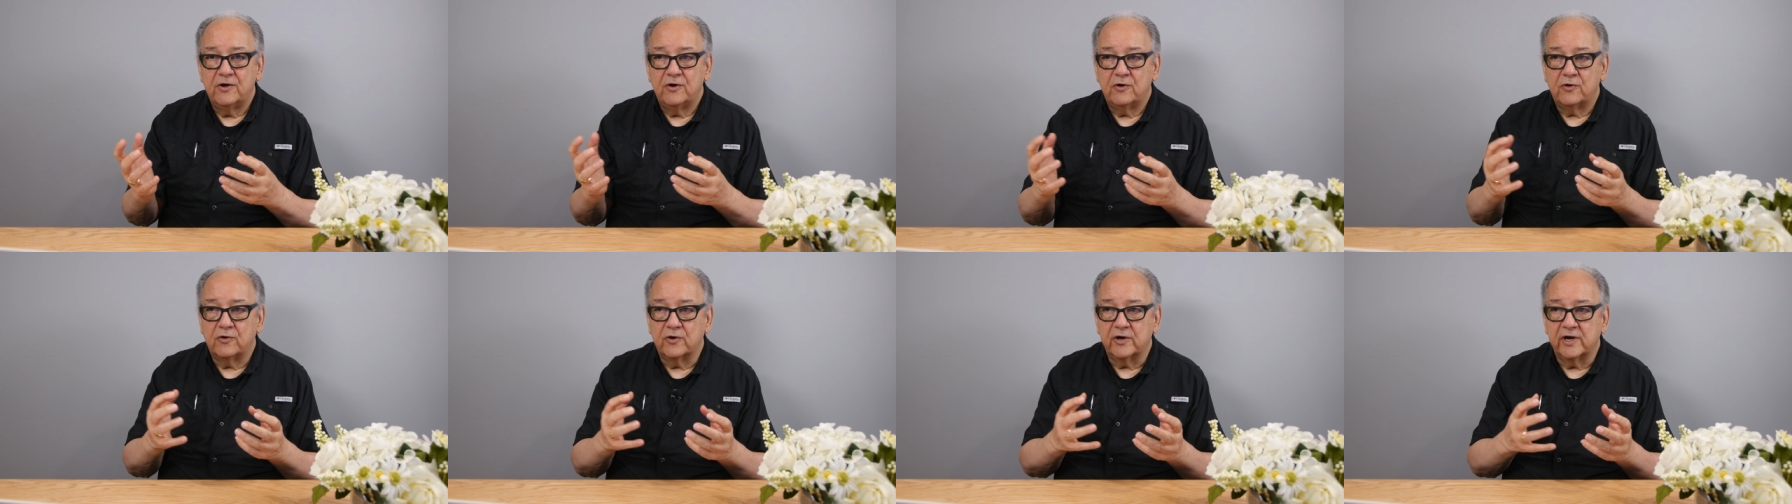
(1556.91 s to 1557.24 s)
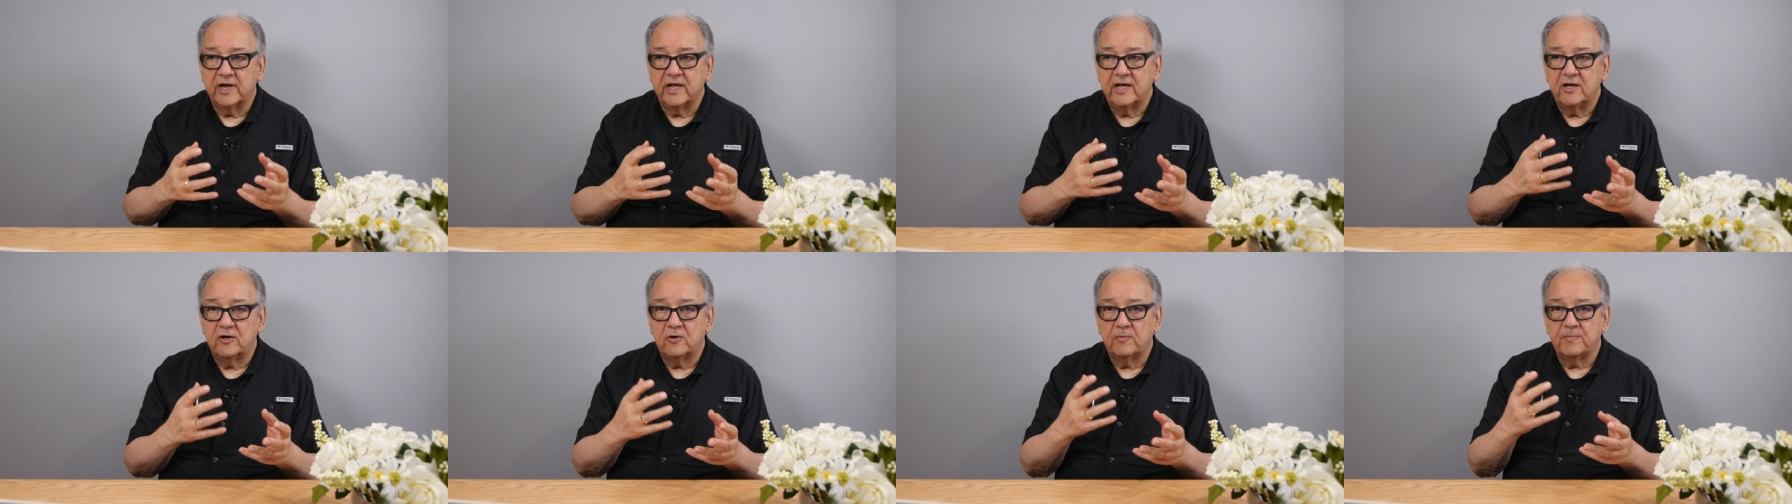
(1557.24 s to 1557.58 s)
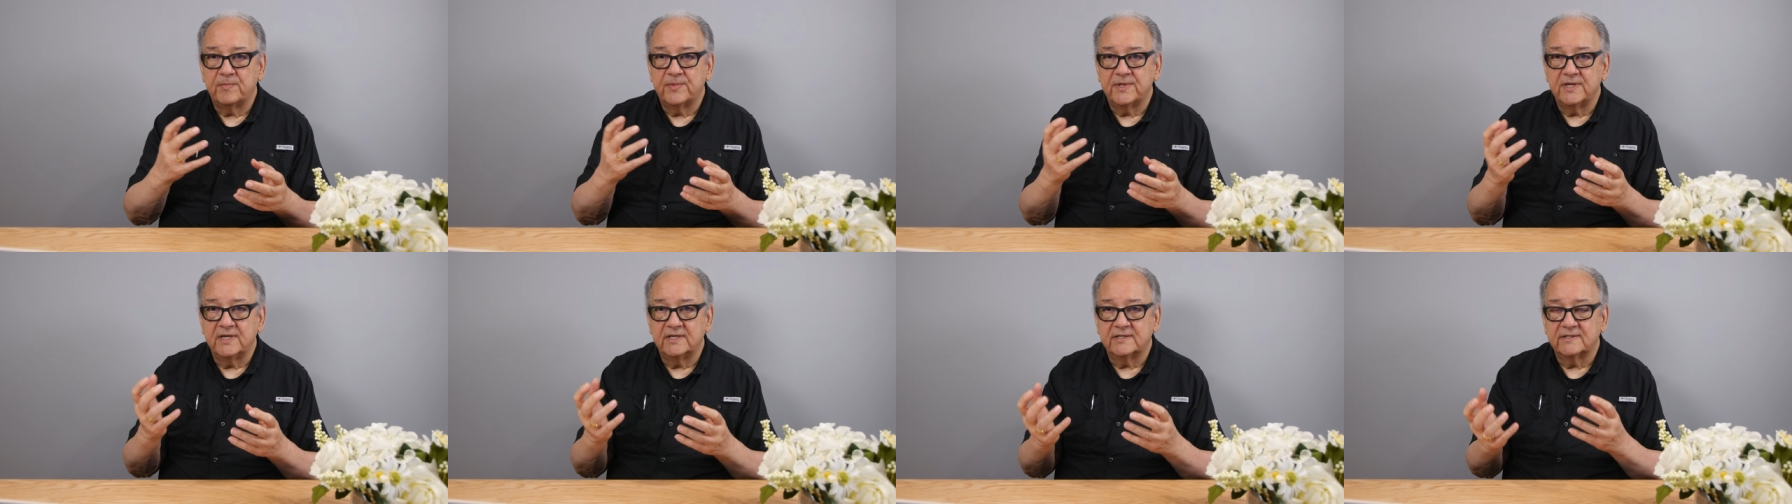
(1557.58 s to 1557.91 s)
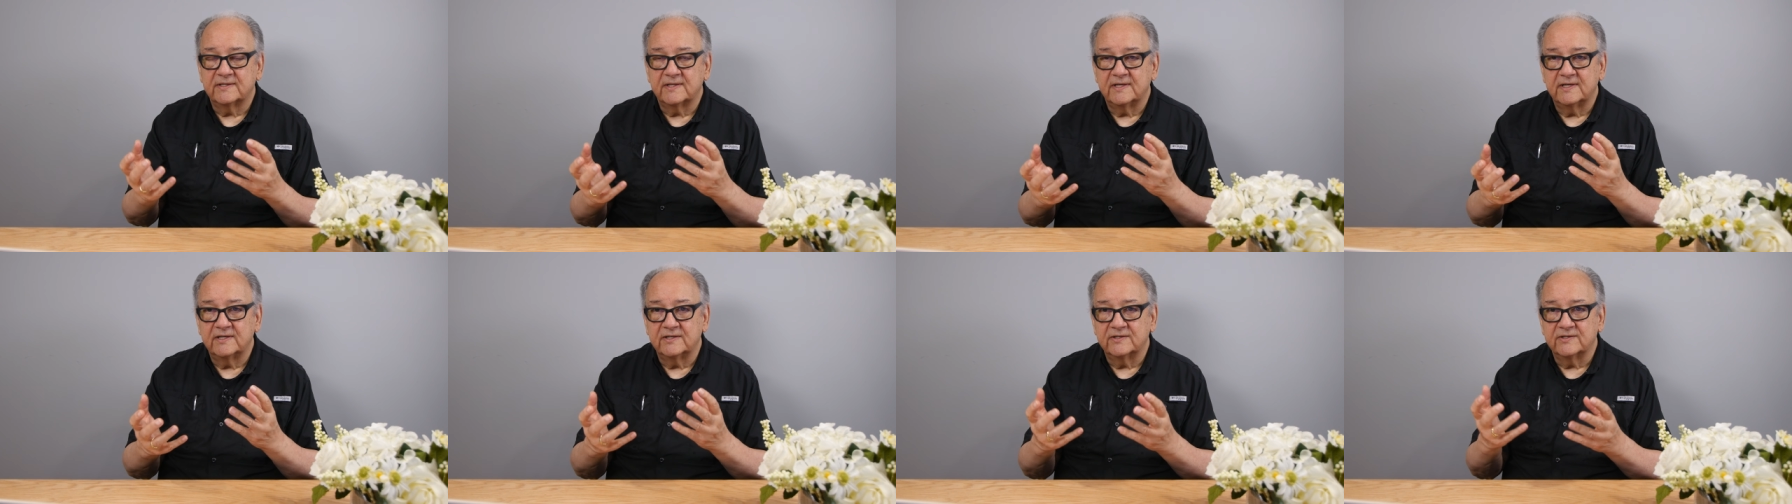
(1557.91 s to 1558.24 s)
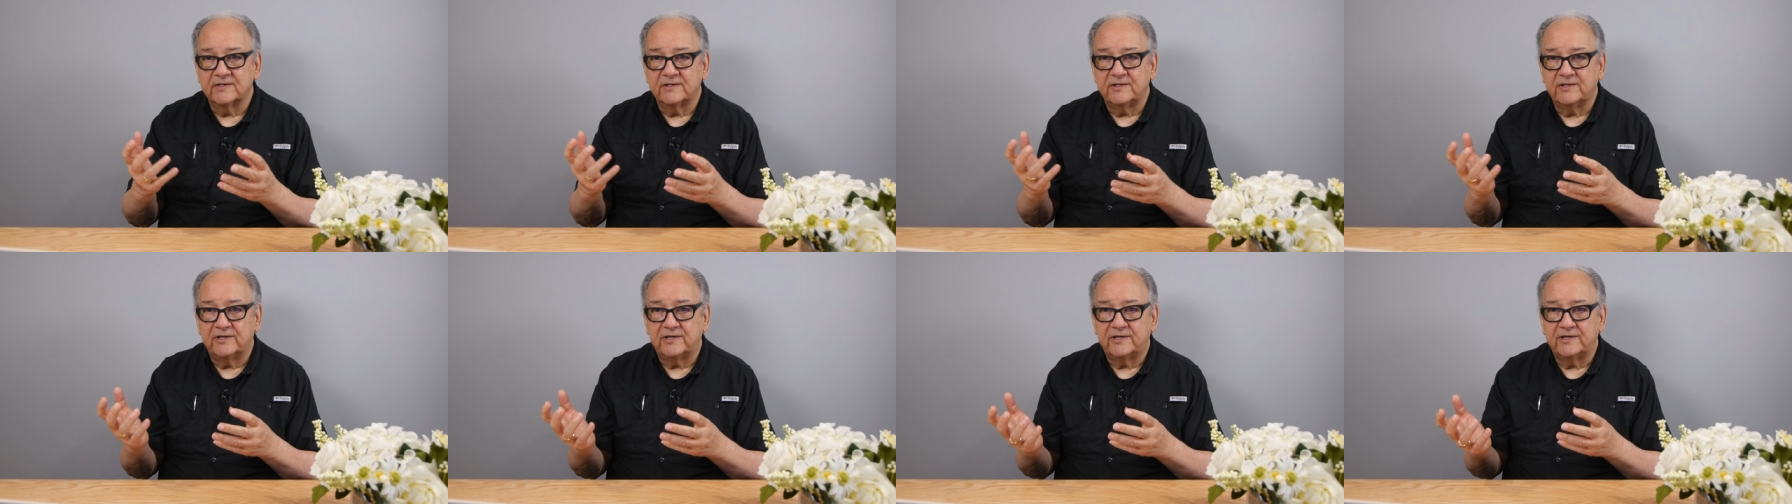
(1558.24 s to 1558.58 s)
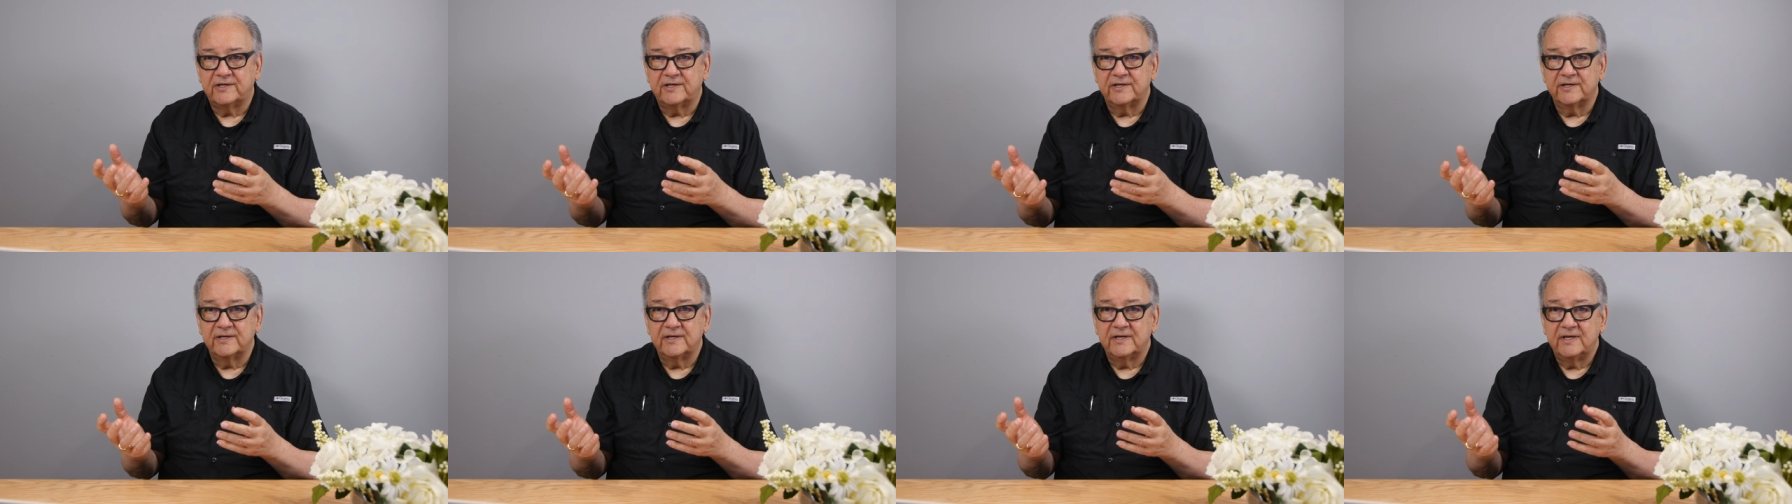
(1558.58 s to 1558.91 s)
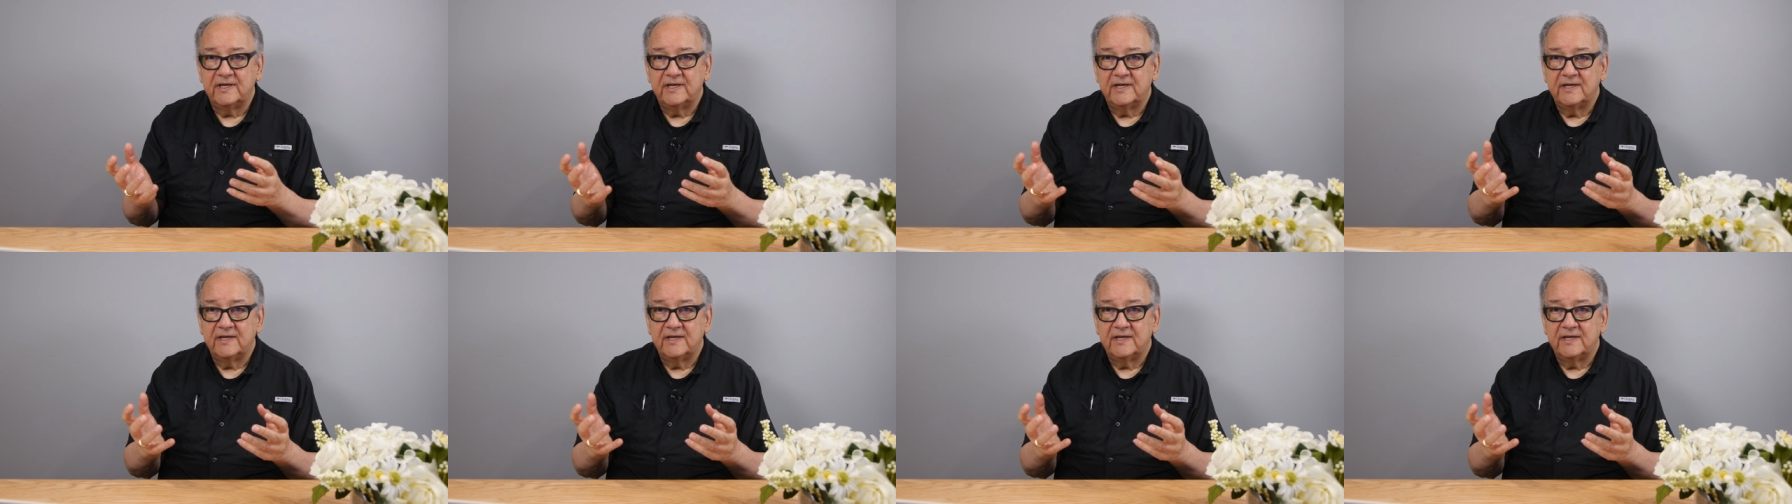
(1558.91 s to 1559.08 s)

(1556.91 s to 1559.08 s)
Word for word: or help these things along